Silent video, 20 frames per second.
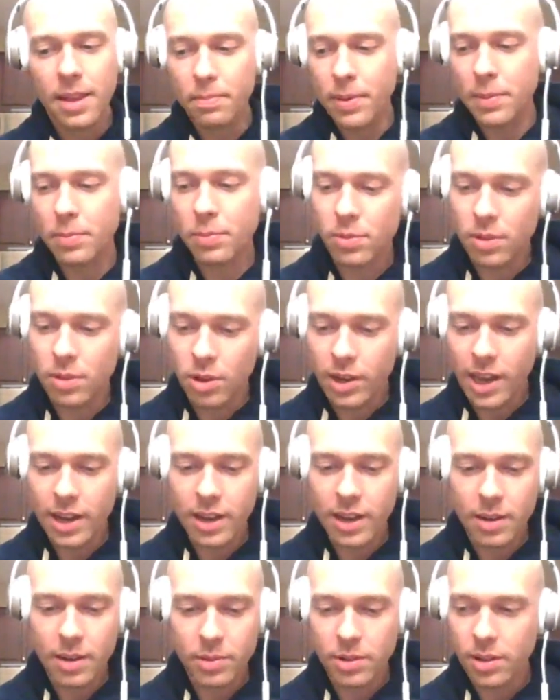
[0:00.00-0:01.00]
people look
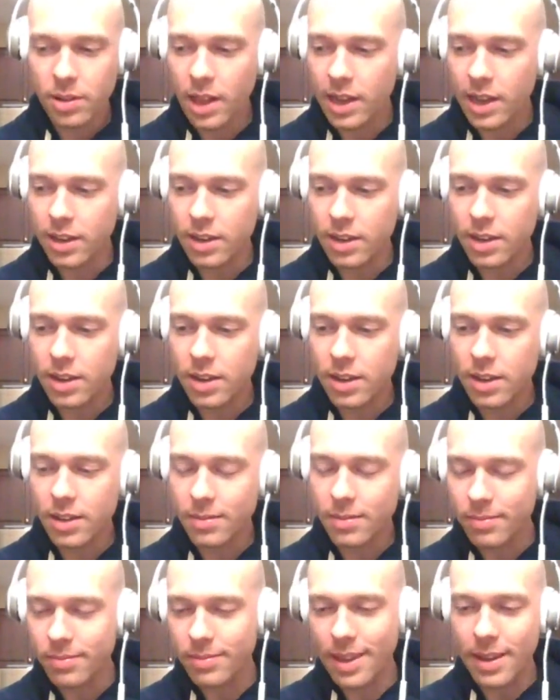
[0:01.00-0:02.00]
at him and they're like,
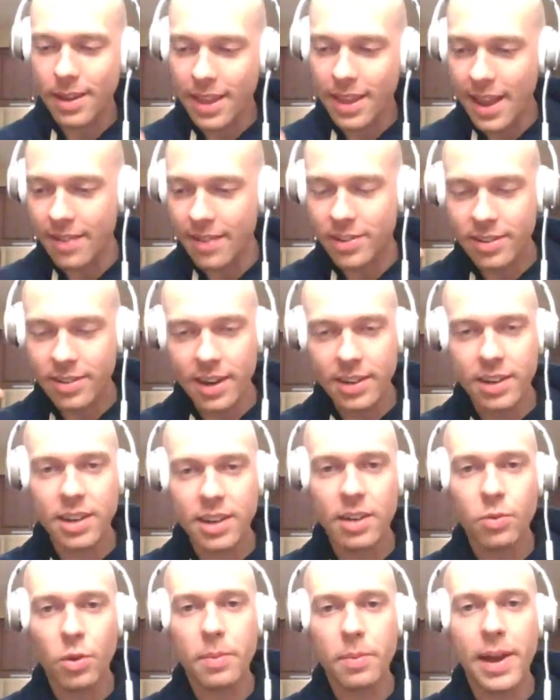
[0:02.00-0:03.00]
they have this
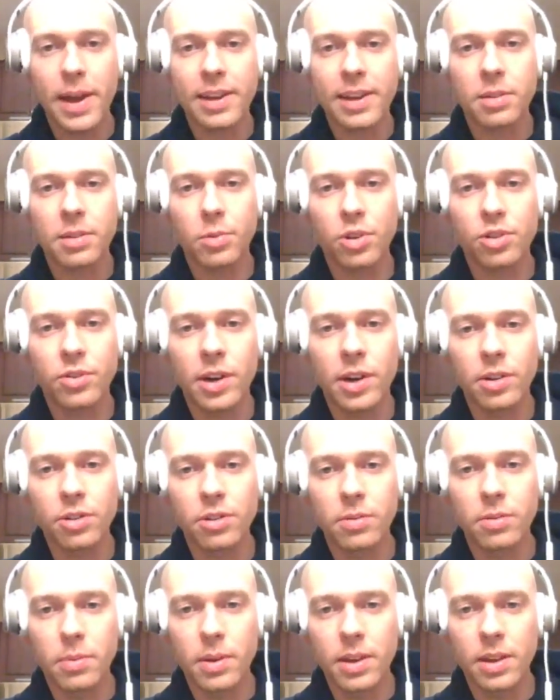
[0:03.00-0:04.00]
idea of what a basketball trainer
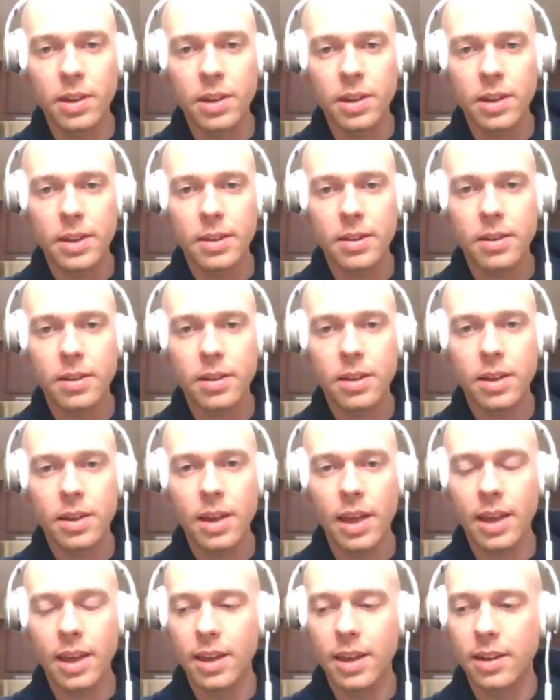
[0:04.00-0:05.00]
should be,
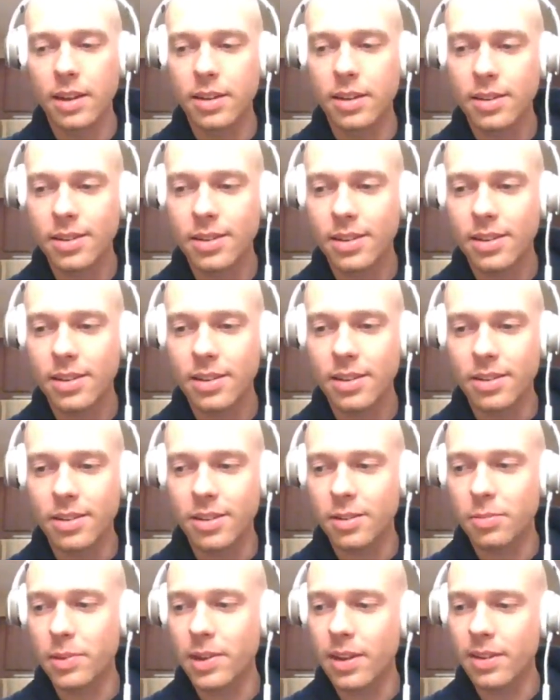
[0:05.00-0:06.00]
and
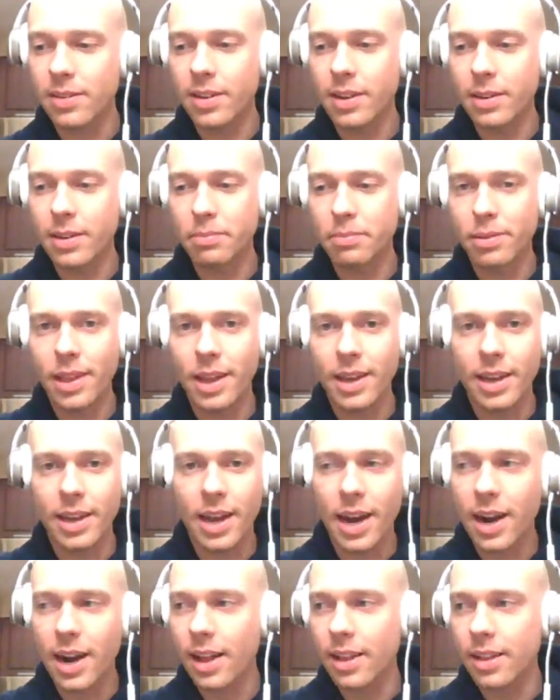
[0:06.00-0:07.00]
just because he didn't play
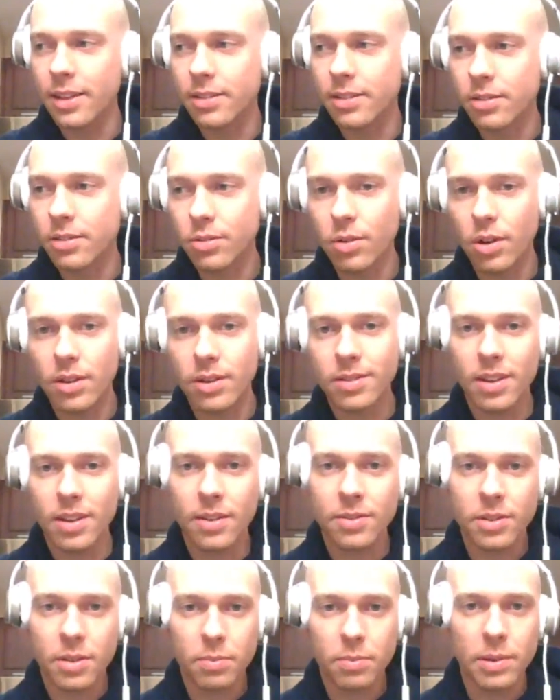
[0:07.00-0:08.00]
in college and do all this
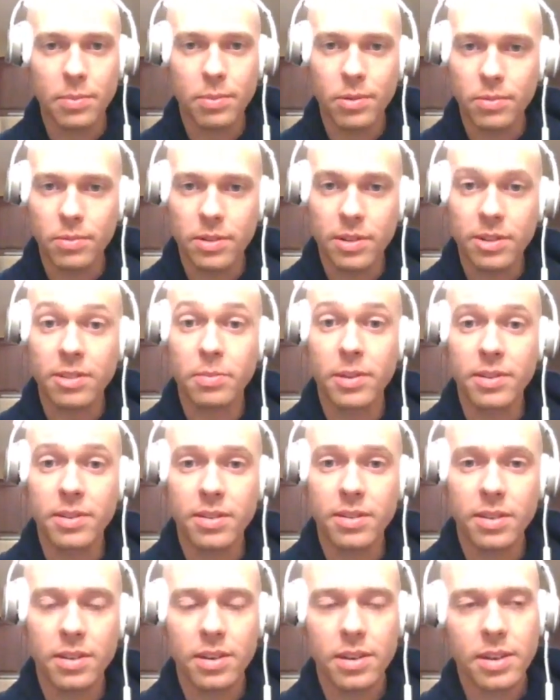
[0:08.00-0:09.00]
stuff, some people
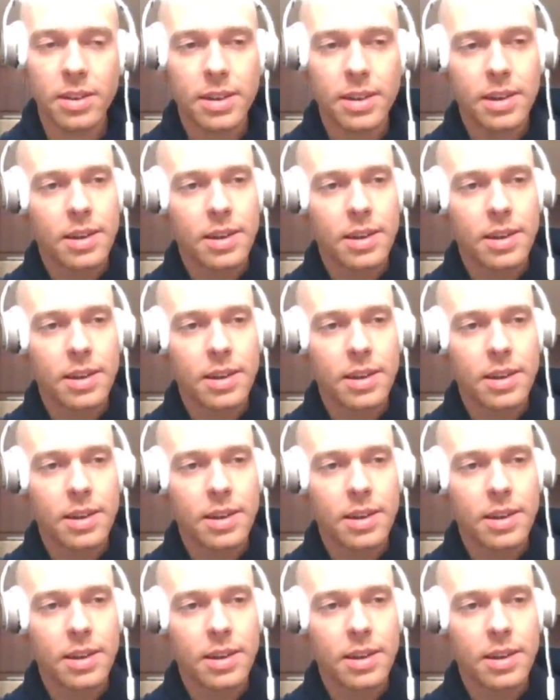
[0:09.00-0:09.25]
dismiss it.